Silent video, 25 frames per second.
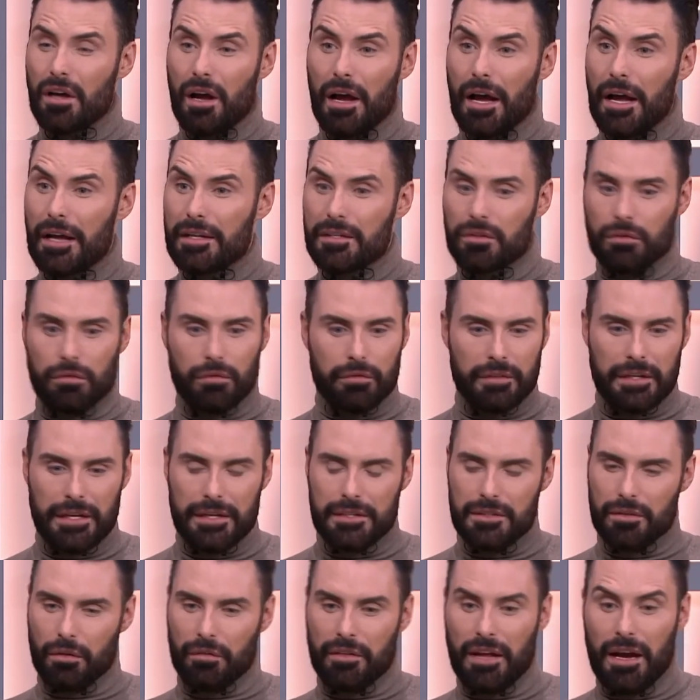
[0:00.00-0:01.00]
side, or
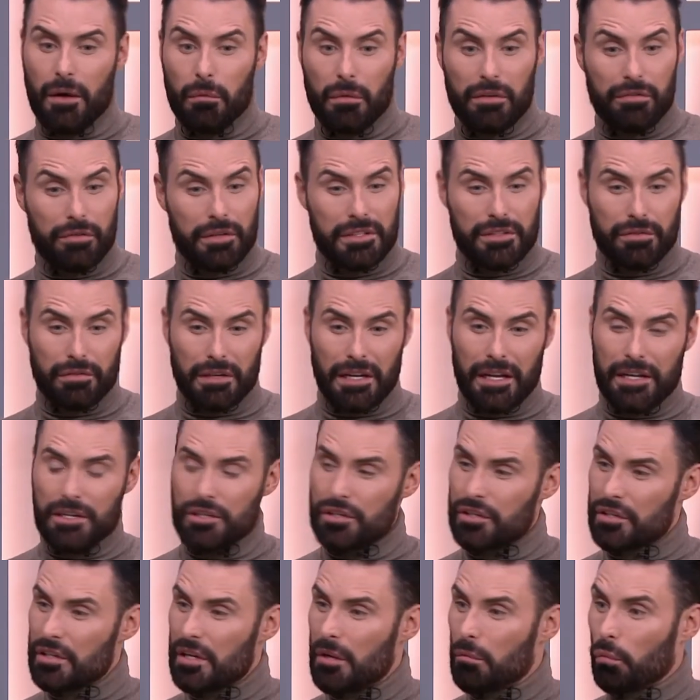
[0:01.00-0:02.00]
this or that, whether it's a
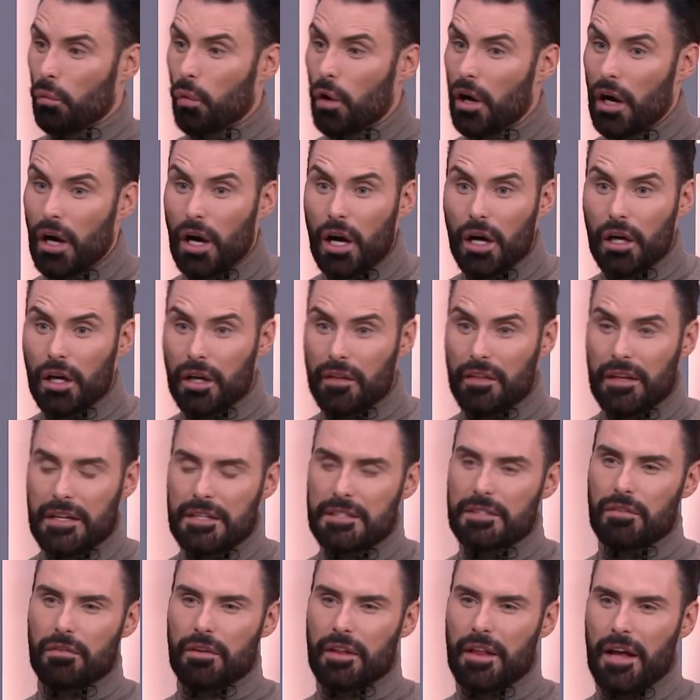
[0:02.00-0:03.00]
relationship, work, or
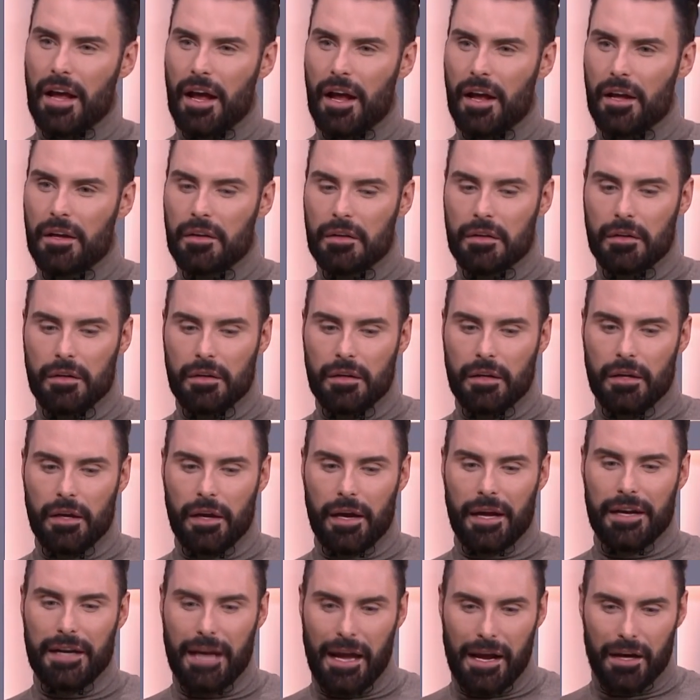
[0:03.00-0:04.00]
this or that.
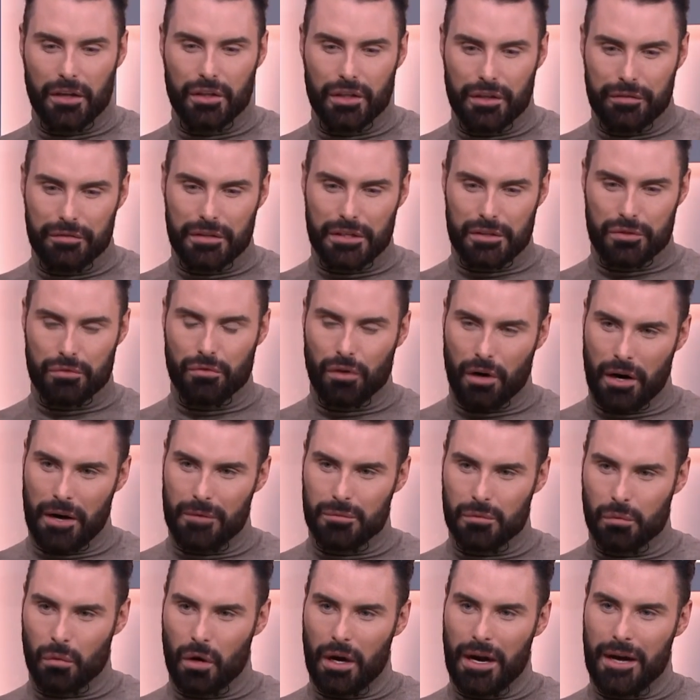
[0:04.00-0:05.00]
And how you've
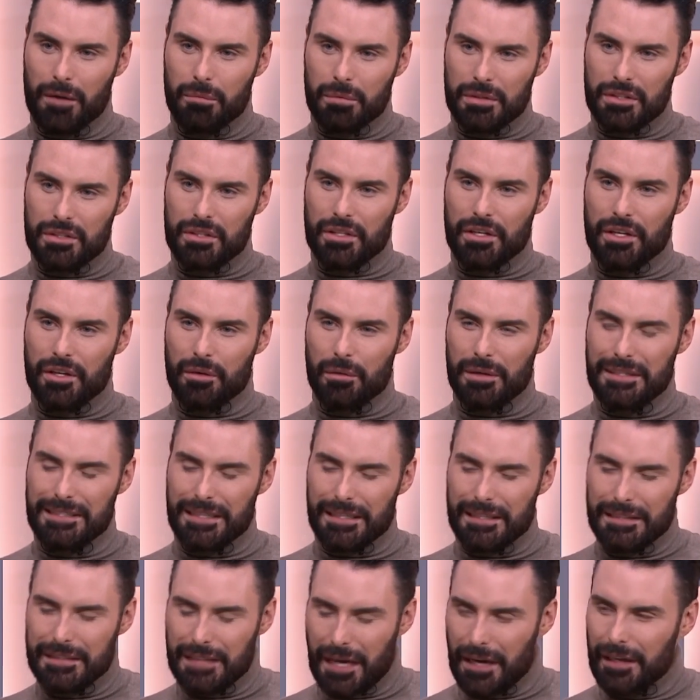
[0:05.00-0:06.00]
described what happened to you
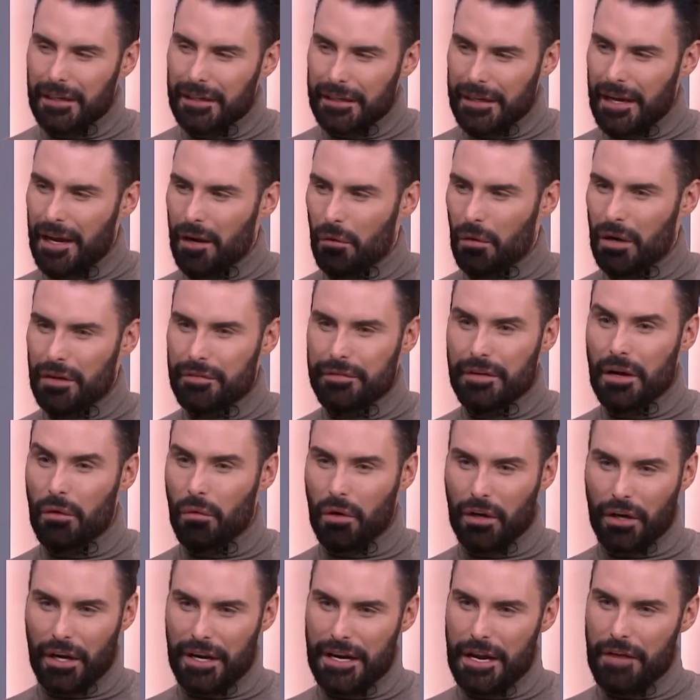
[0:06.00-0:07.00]
is exactly how I
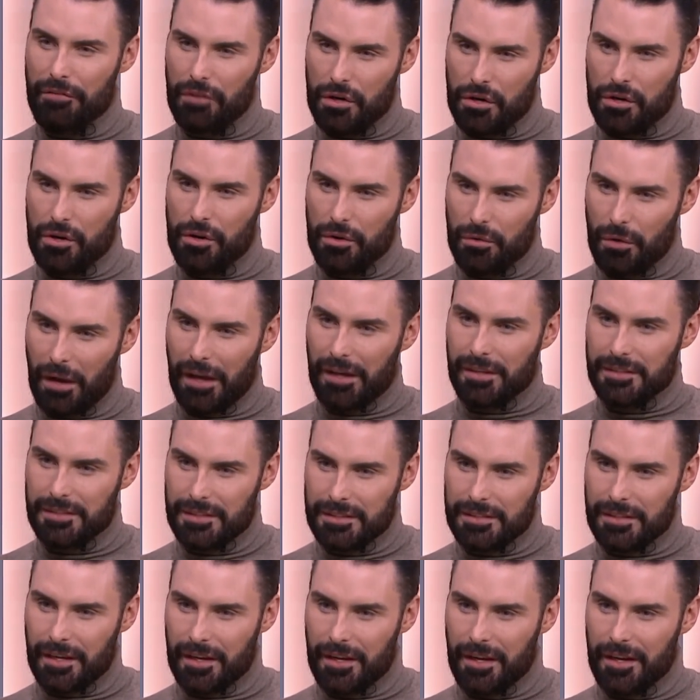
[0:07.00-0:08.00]
felt, and I never knew how
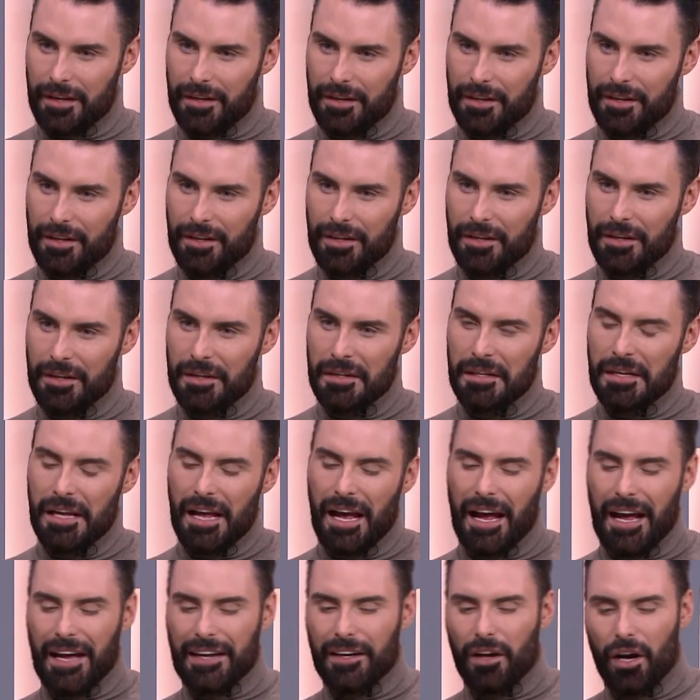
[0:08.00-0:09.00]
to say it.
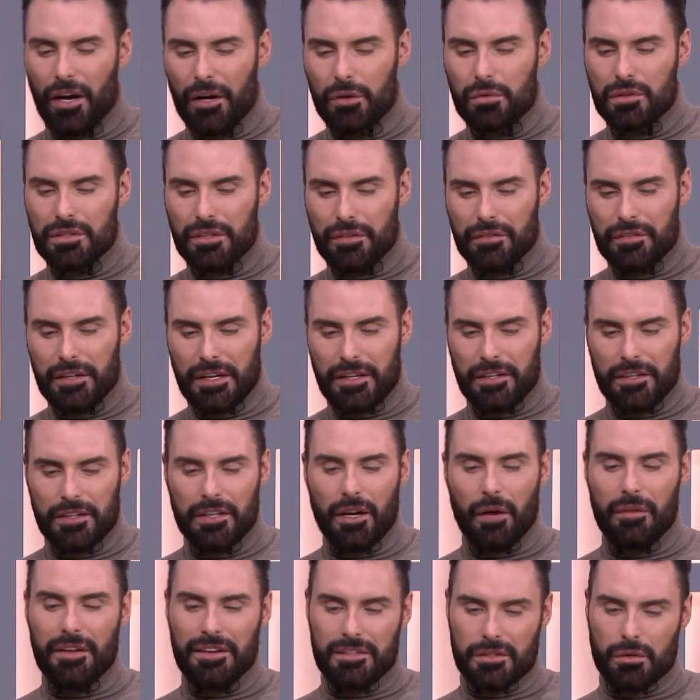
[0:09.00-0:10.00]
Mm-hmm. And I also think,
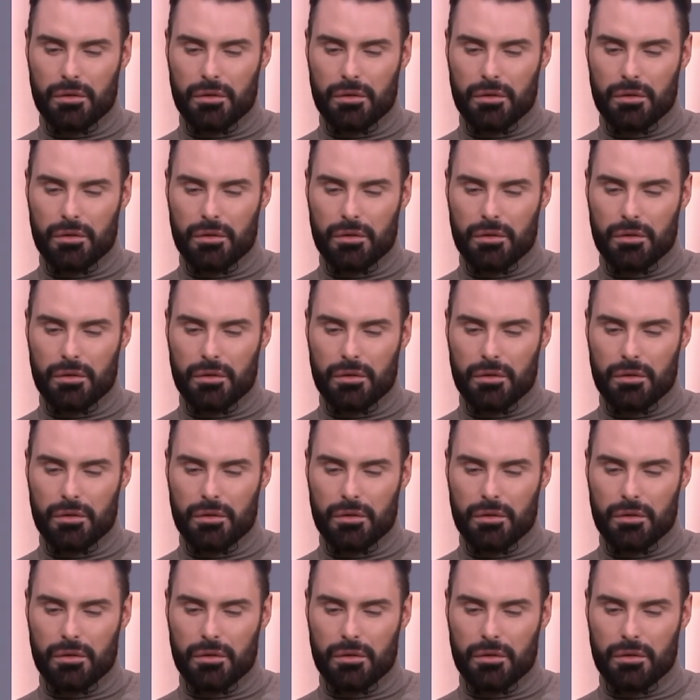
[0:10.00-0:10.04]
you know,